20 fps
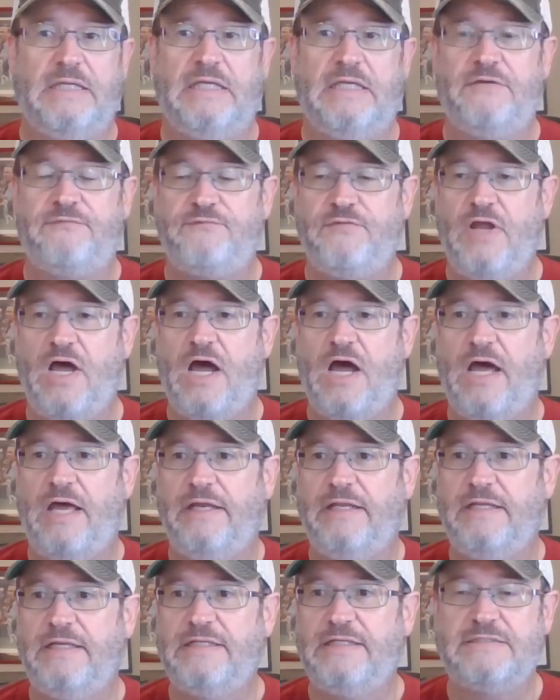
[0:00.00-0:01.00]
if
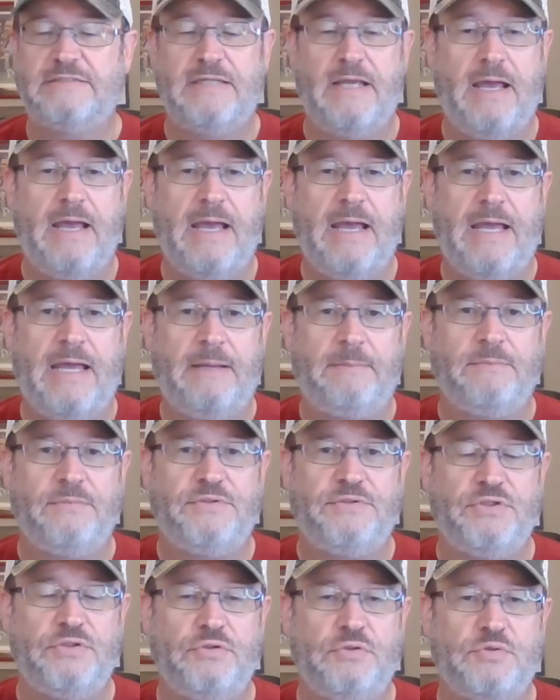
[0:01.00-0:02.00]
not, it is time
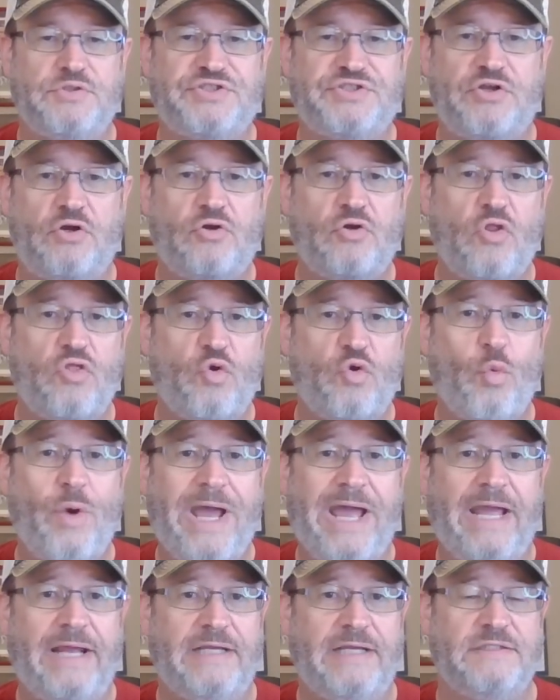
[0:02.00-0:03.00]
to circle the
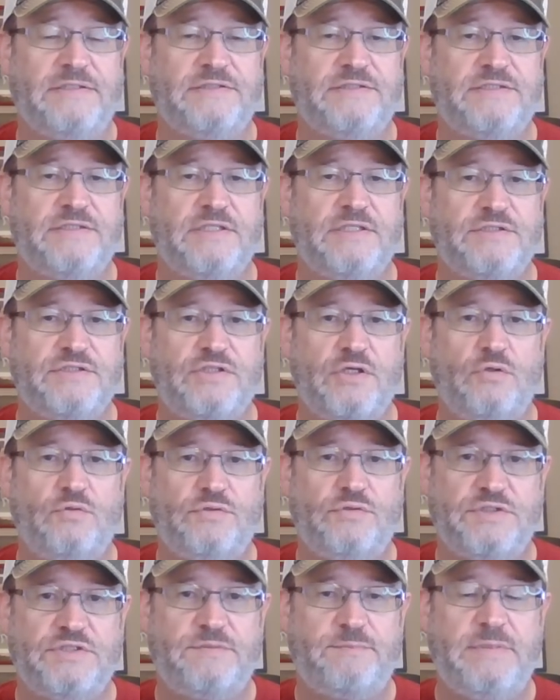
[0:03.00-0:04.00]
wagons, so
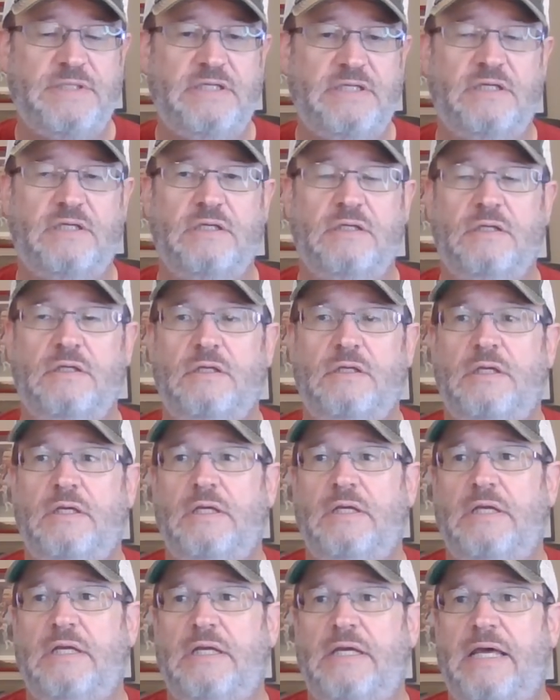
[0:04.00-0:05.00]
to speak.
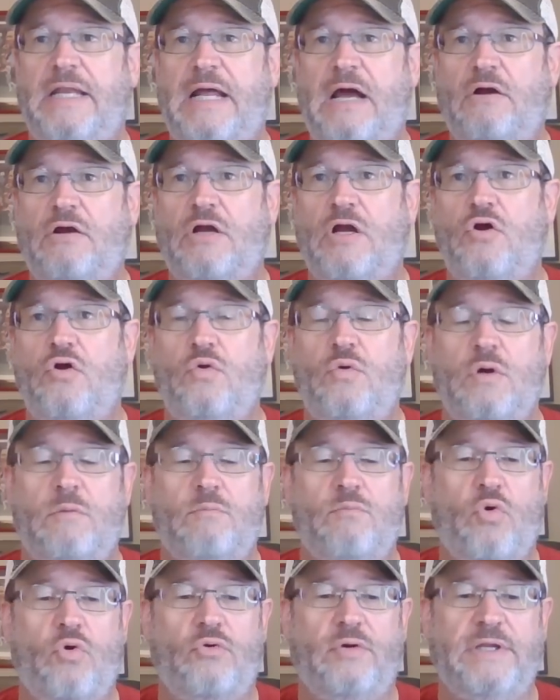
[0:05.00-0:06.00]
And I'll go
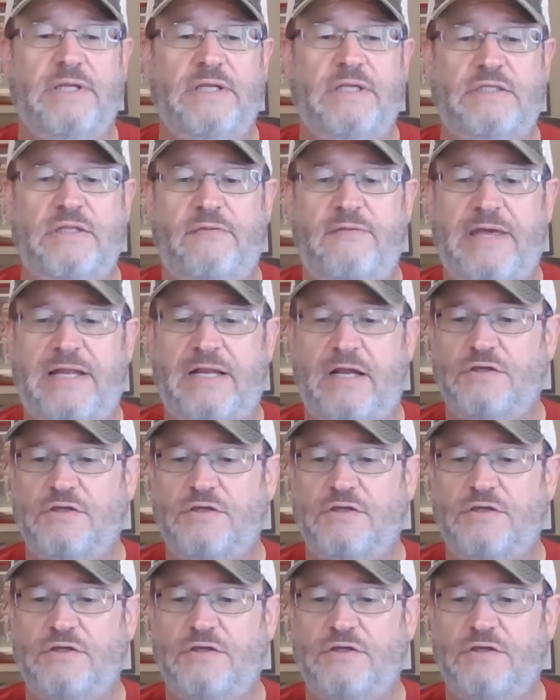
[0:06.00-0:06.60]
more into that.